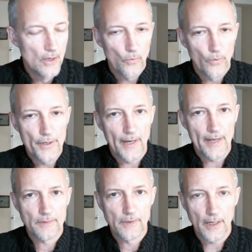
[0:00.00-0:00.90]
where you
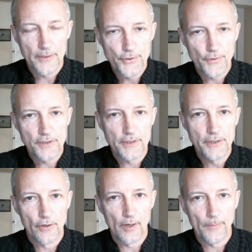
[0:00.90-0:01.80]
had countries in
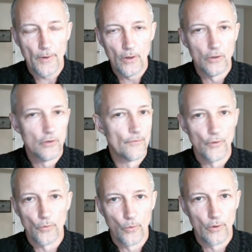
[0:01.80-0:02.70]
europe all over
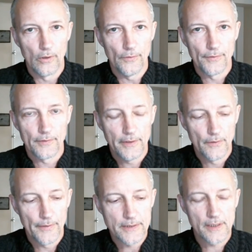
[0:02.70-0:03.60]
the world you
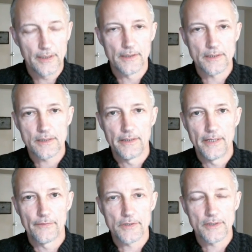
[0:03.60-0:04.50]
know they say the sun
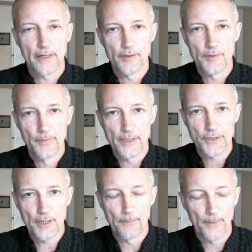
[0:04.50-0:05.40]
never set on the
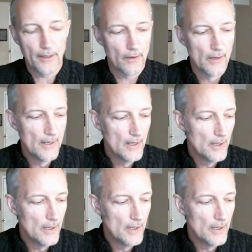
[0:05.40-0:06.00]
british empire